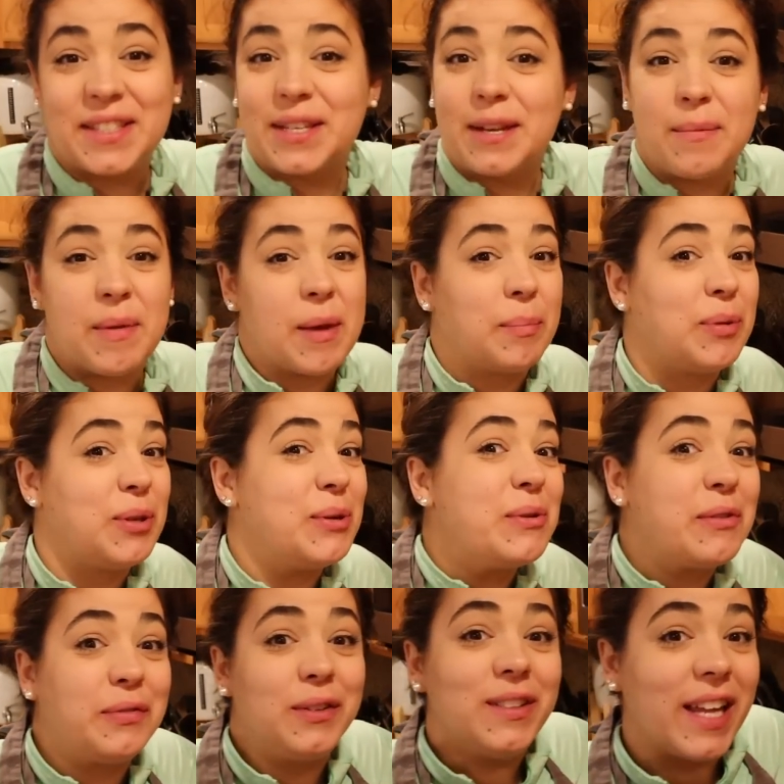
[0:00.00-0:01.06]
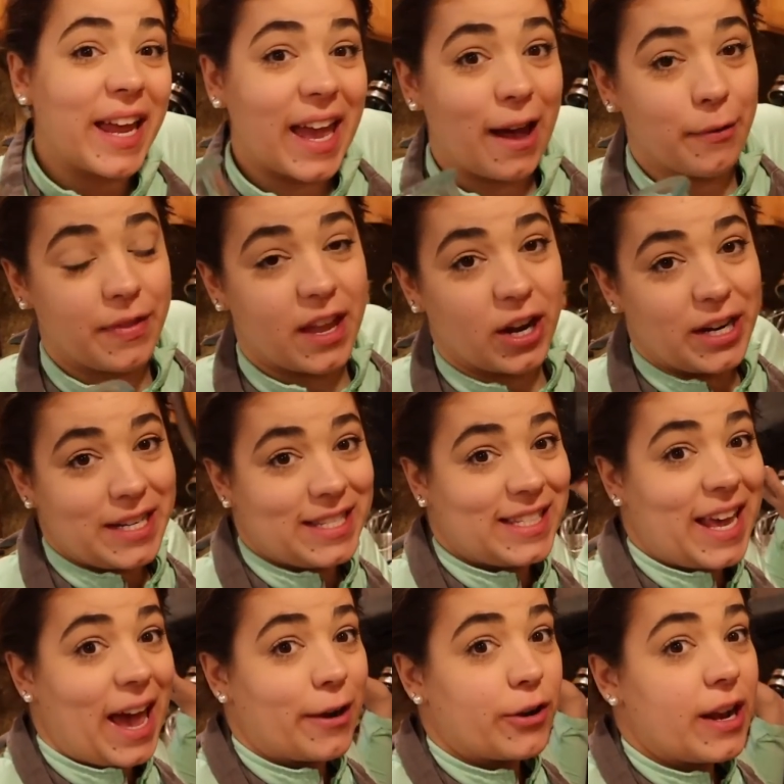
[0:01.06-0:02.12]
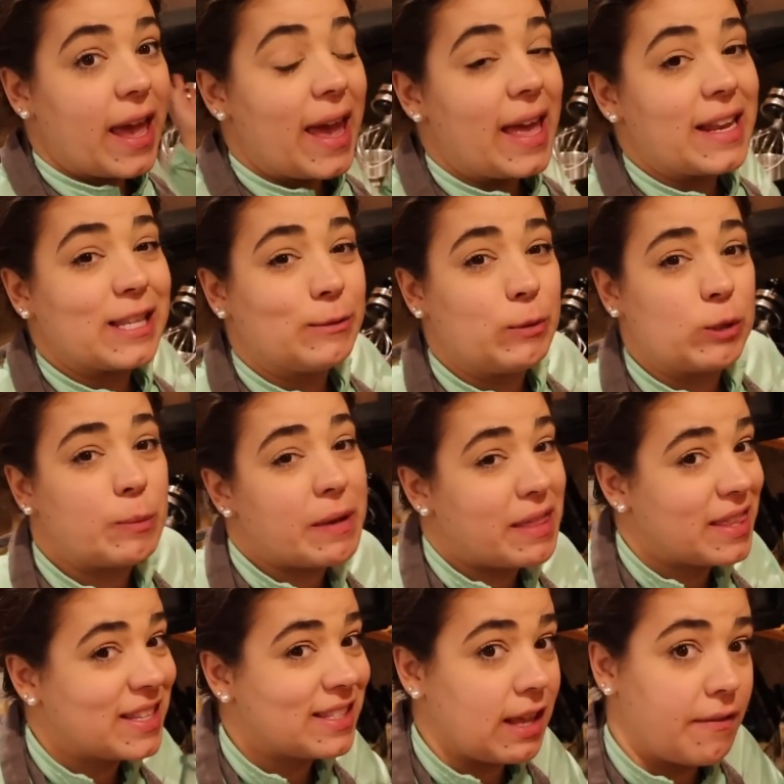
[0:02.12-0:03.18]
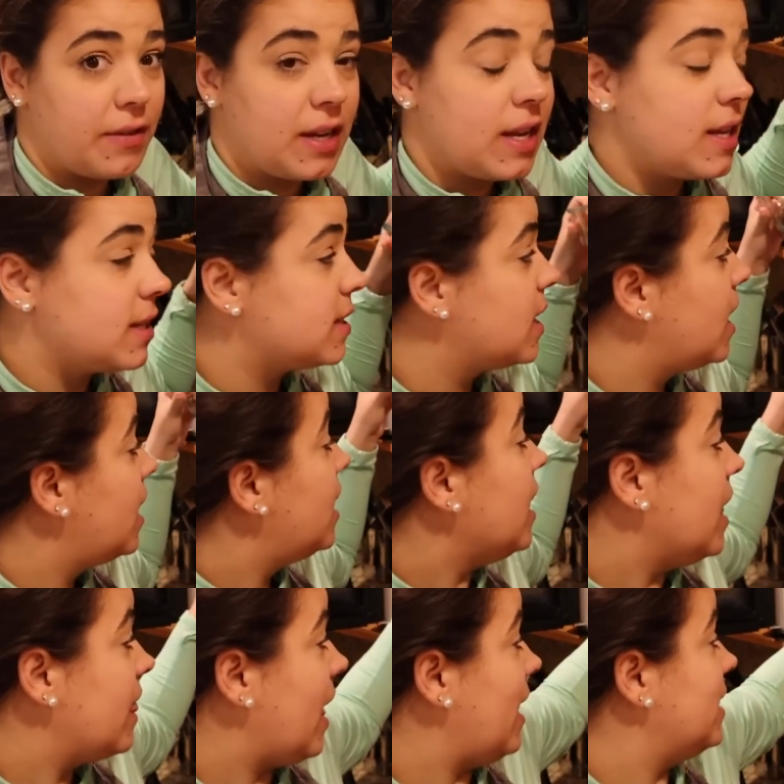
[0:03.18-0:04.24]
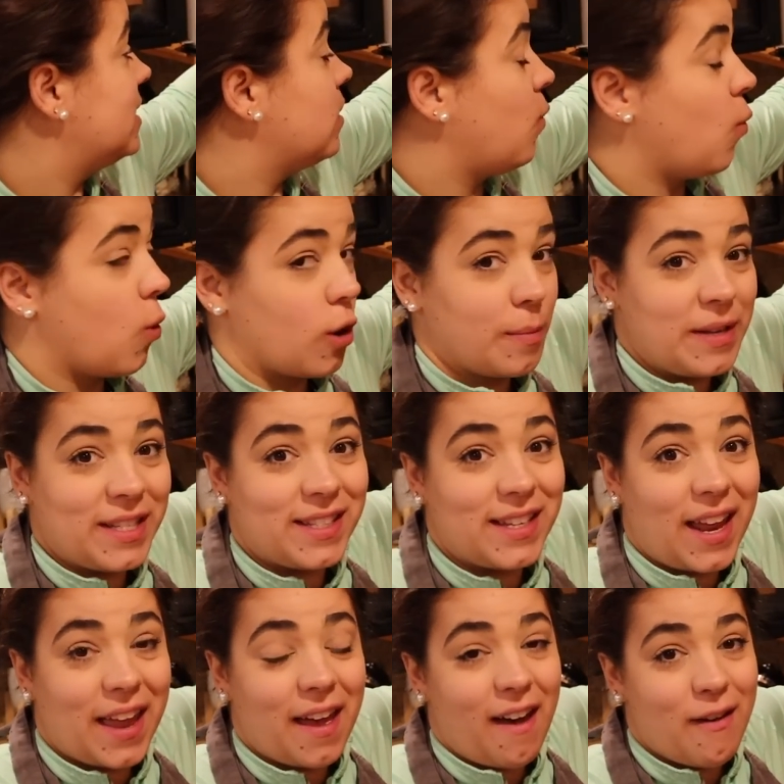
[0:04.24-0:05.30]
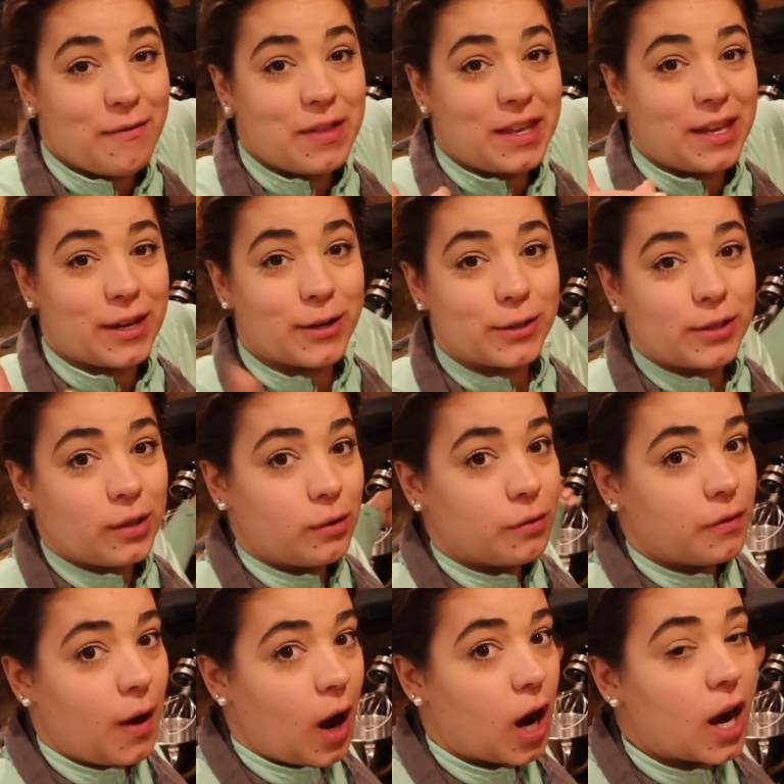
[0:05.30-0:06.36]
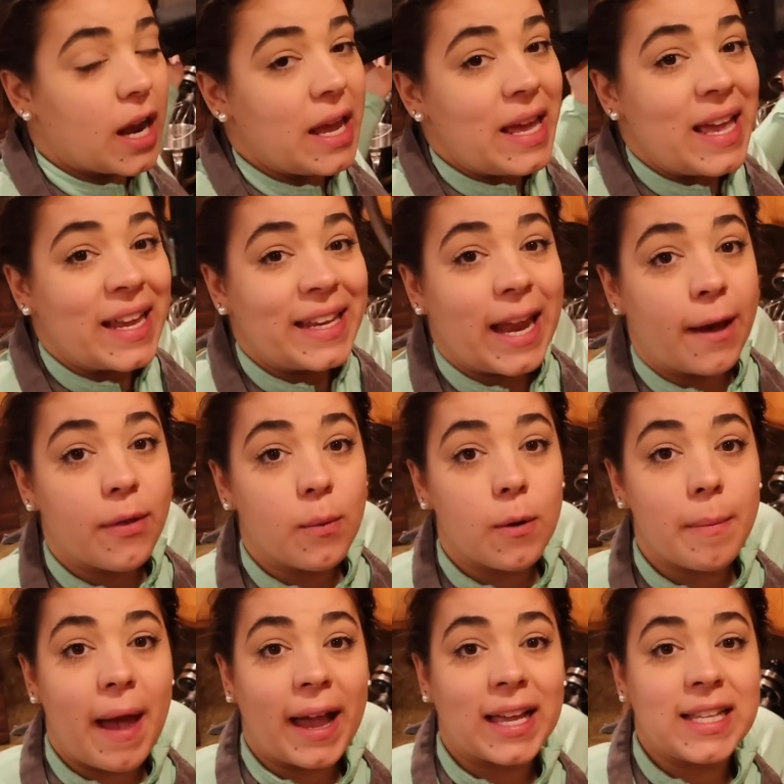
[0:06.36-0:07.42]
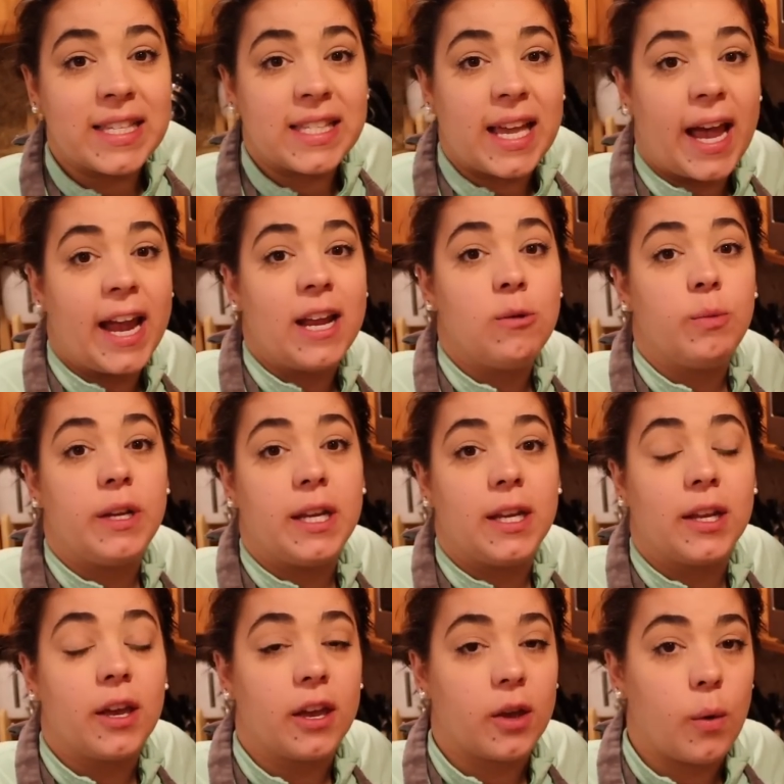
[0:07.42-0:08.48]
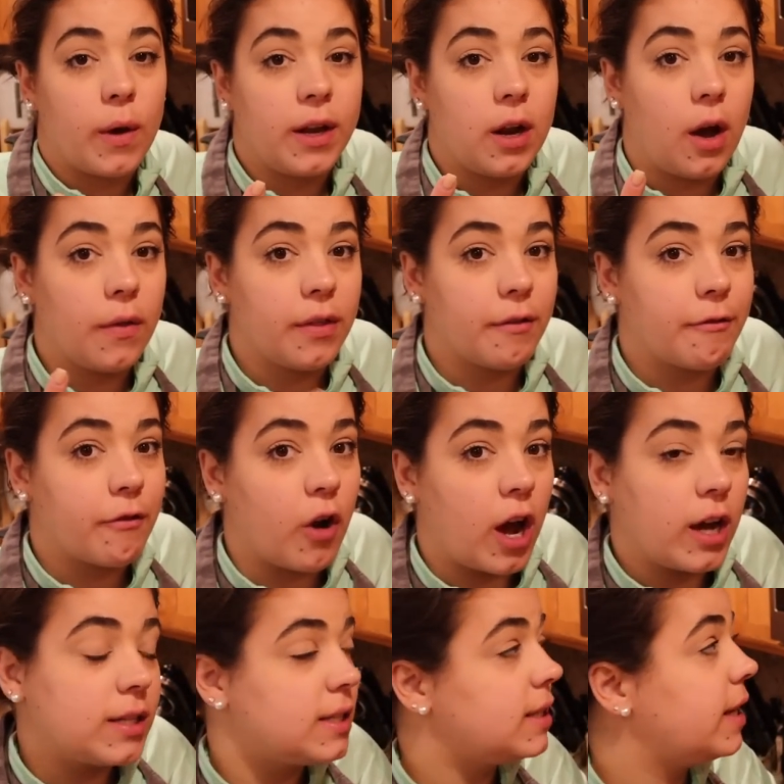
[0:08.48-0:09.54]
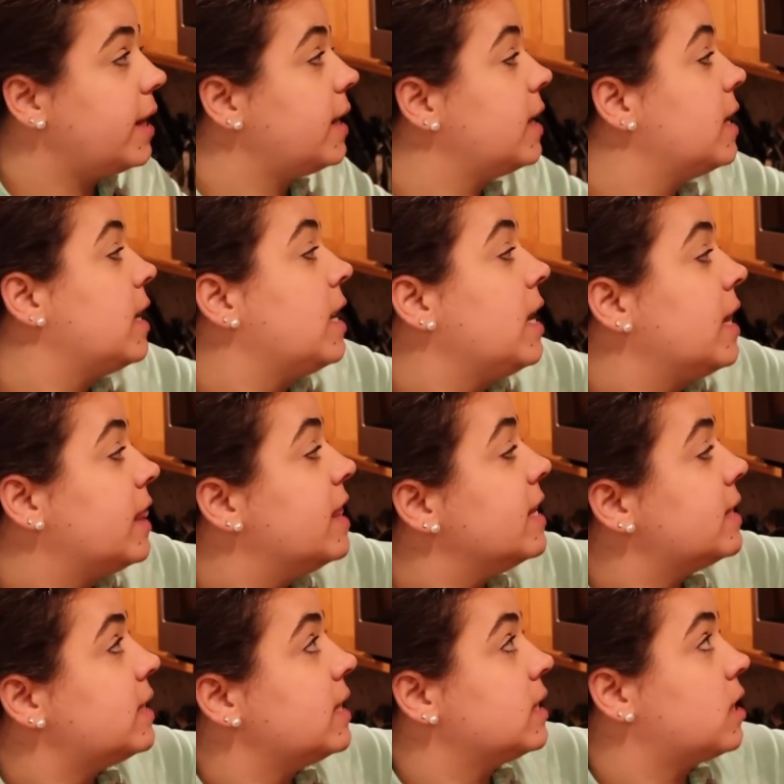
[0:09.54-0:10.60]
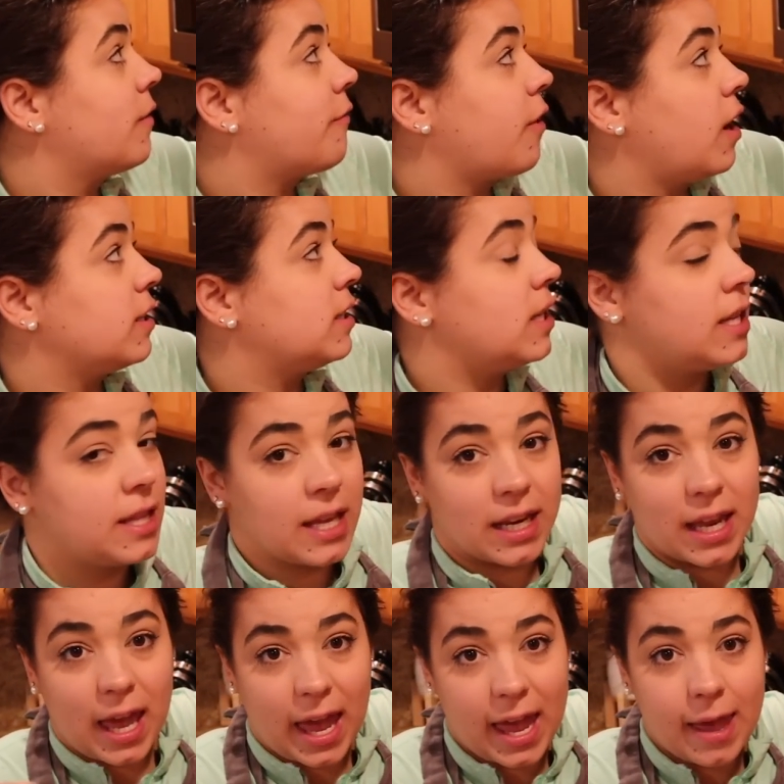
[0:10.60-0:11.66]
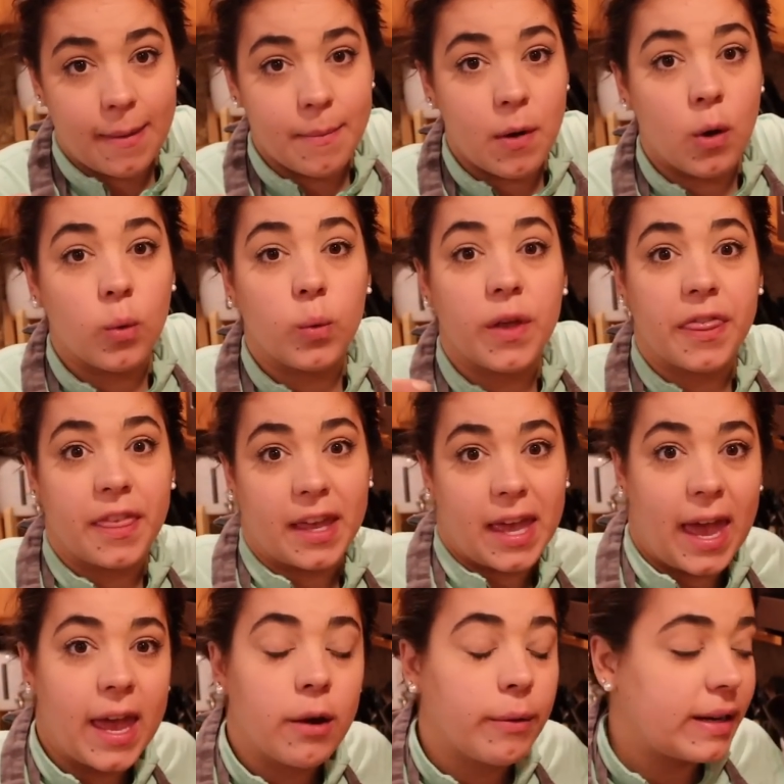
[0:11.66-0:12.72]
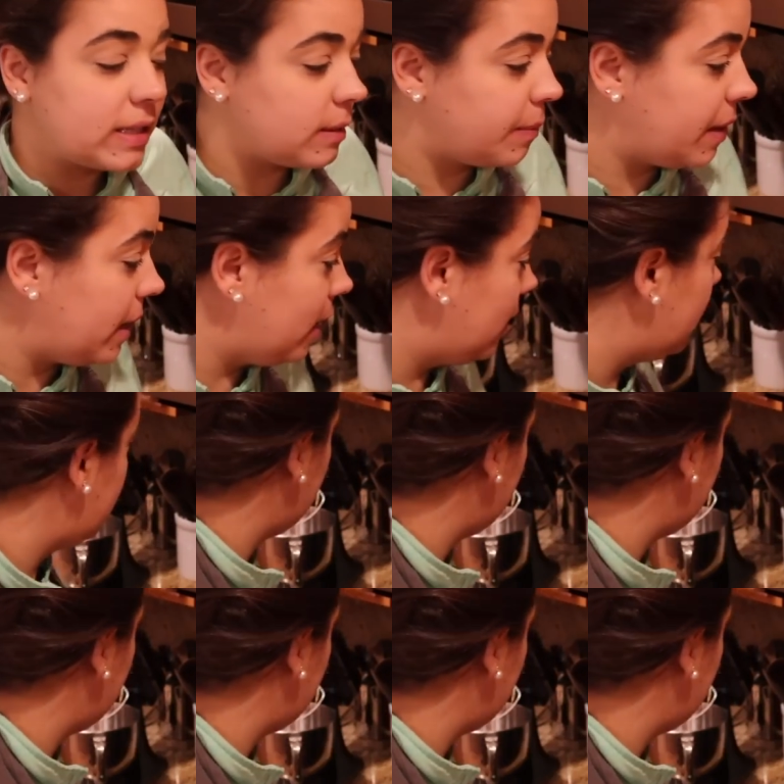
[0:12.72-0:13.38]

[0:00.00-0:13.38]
going to be a beautiful day out there. It's Saturday and it's supposed to be in the 70s. That is the warmest day of the year so far. Now that we're back inside, we need to get going on the frosting. This is the frosting that came with the cake recipe,